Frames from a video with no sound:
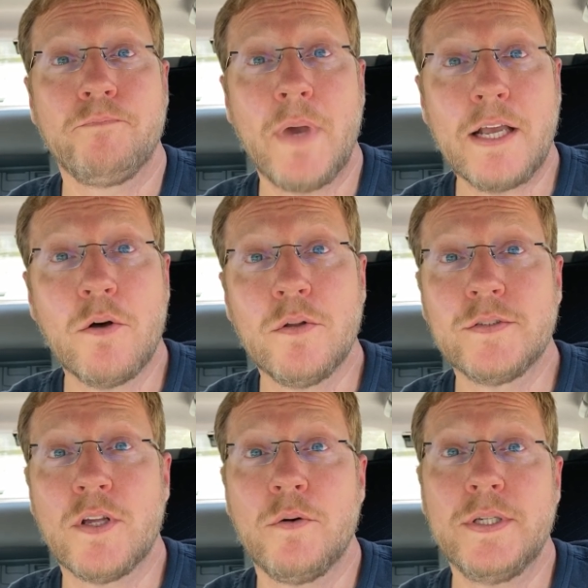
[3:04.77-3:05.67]
My goal
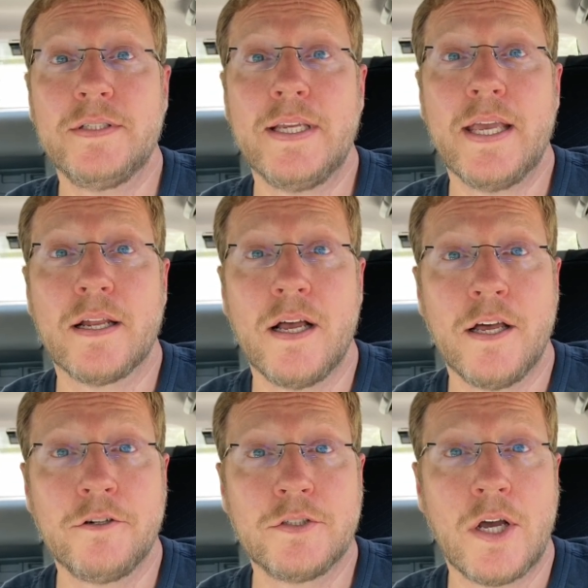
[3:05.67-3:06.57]
is always to get one
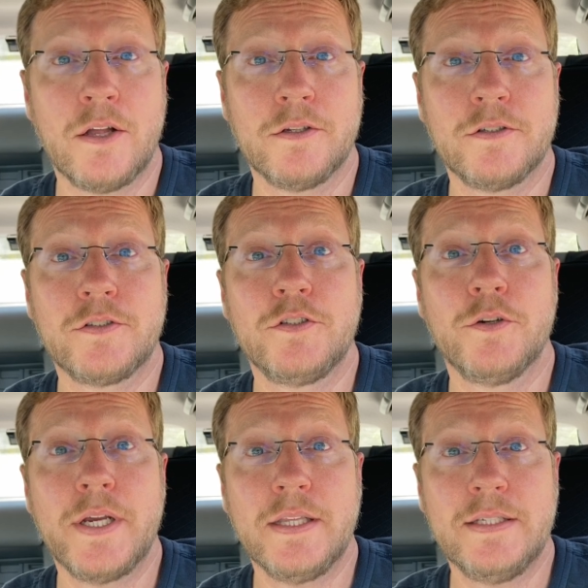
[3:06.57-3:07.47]
hundred dollars
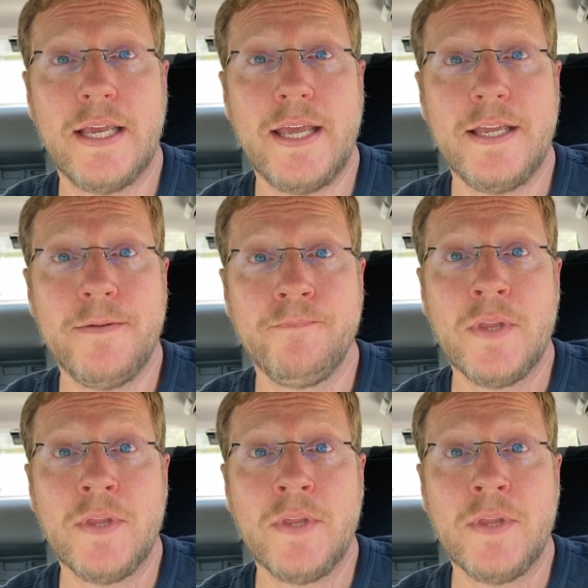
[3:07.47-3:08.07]
during the day.